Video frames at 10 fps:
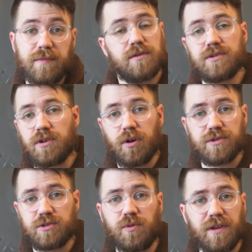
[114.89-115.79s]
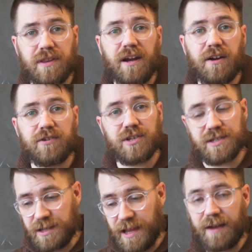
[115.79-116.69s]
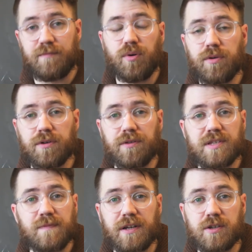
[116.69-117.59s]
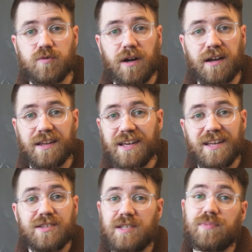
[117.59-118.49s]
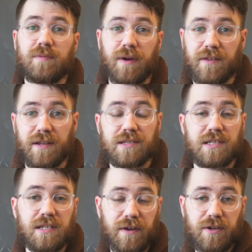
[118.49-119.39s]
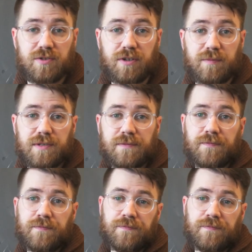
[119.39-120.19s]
So there's a whole story there, just in that border that's being drawn simply by the density of airstrips.